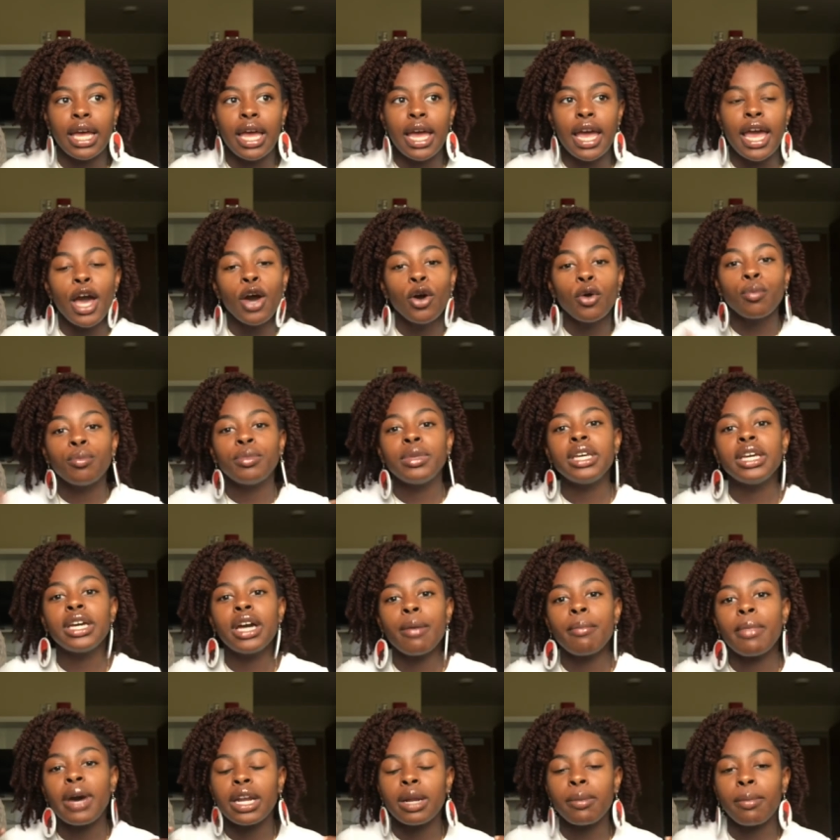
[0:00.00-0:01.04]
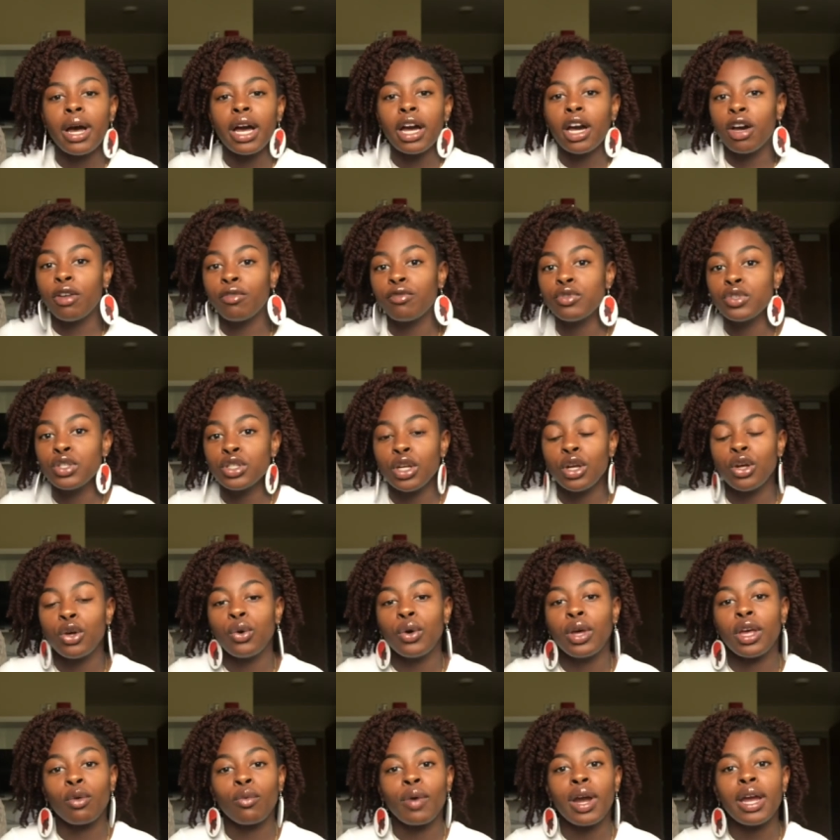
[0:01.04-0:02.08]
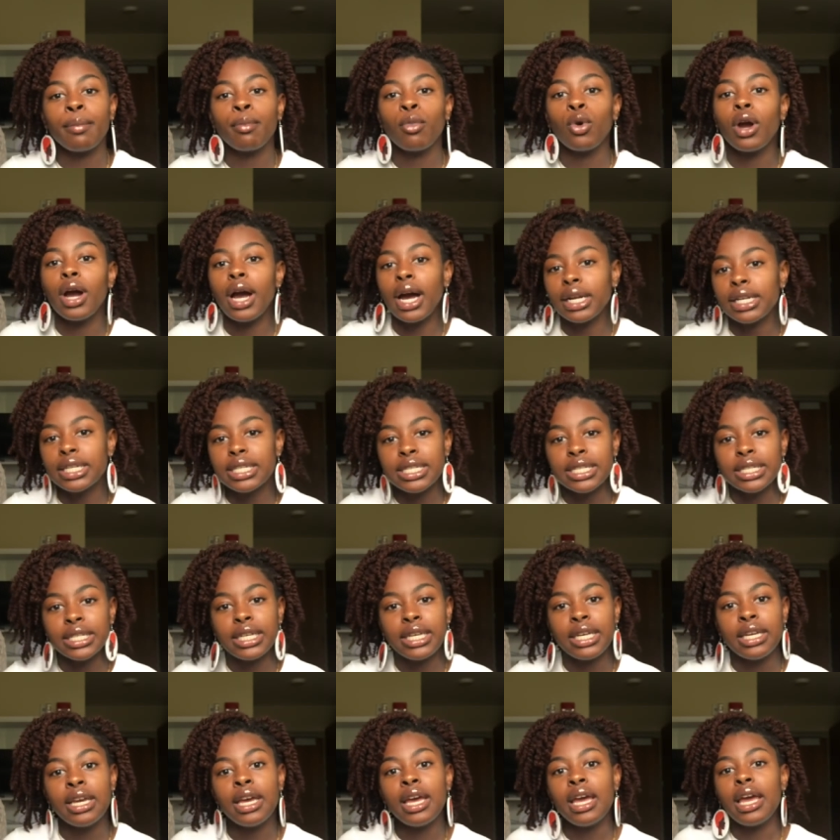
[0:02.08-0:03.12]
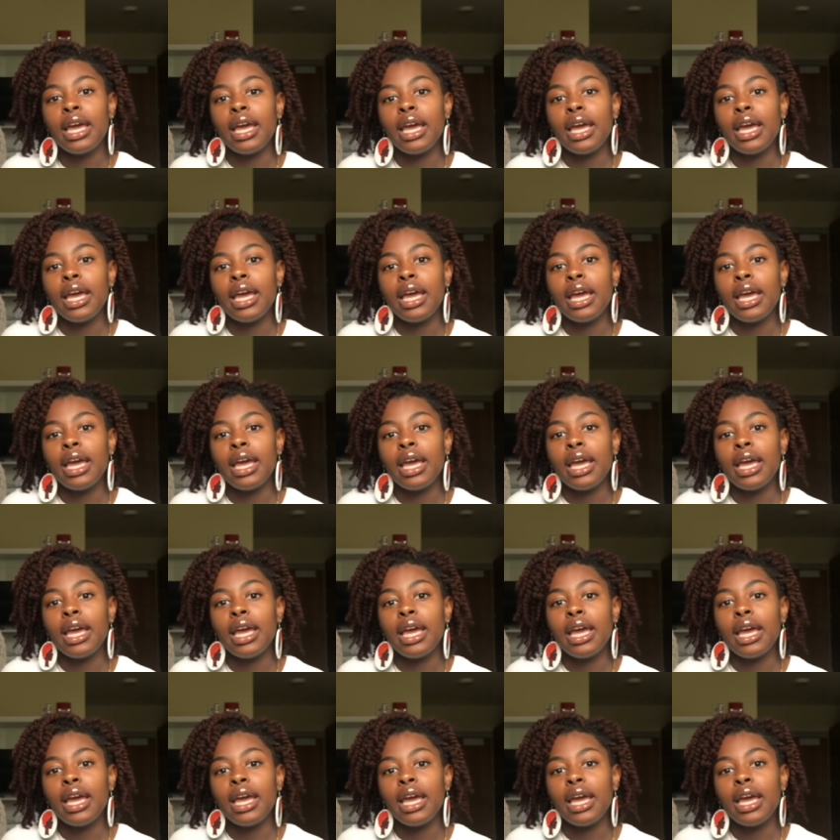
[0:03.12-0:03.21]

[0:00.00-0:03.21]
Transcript: helped me come out of my comfort zone and write more honestly